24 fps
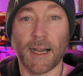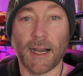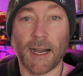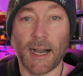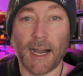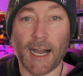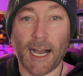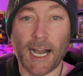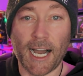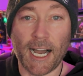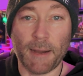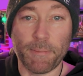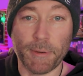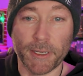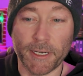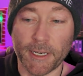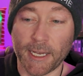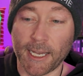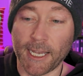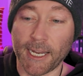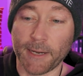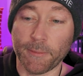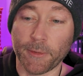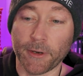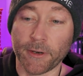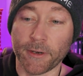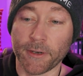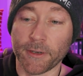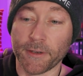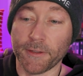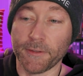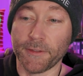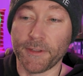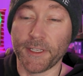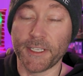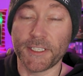Oppenheimer.
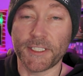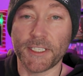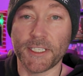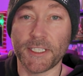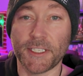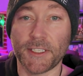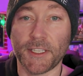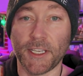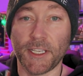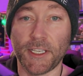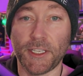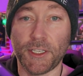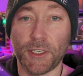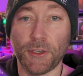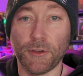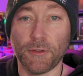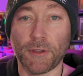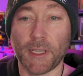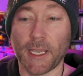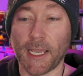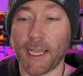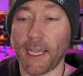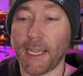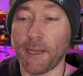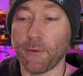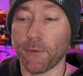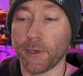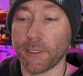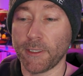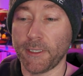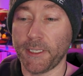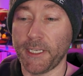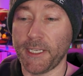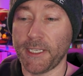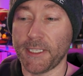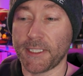This is the UK
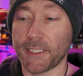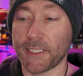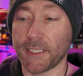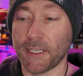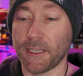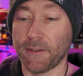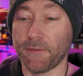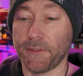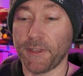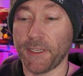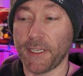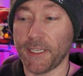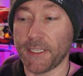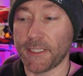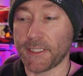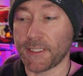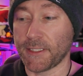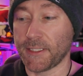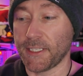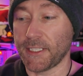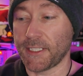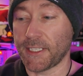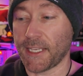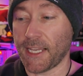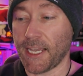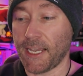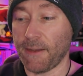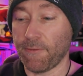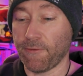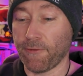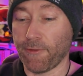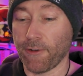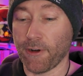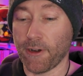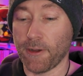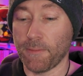release of this. This came
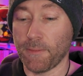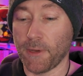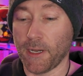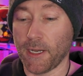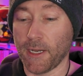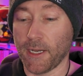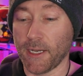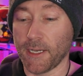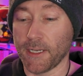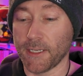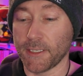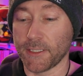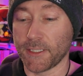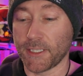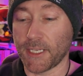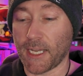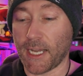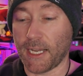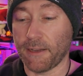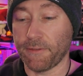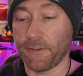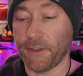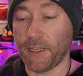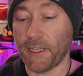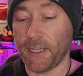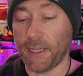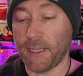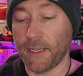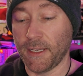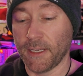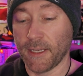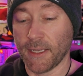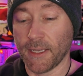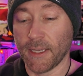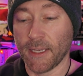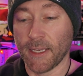from Zavi,
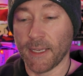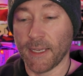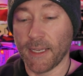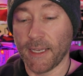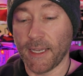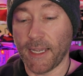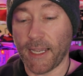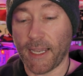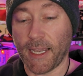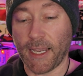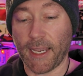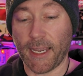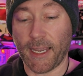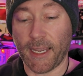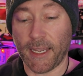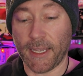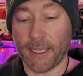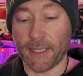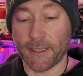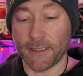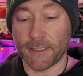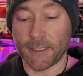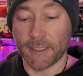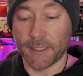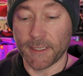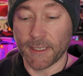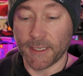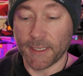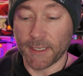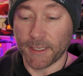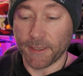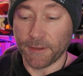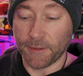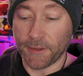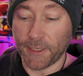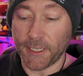and
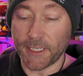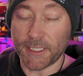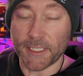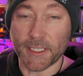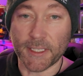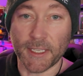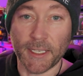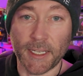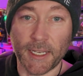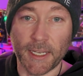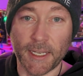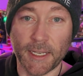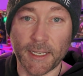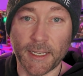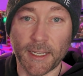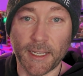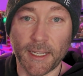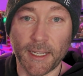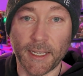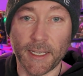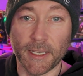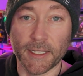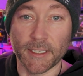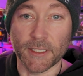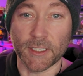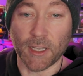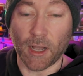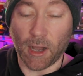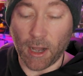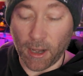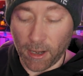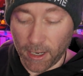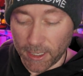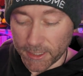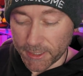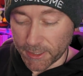this thing is
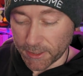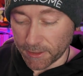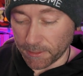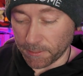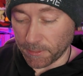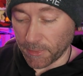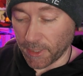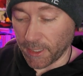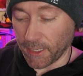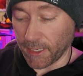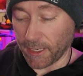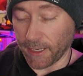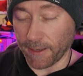awesome.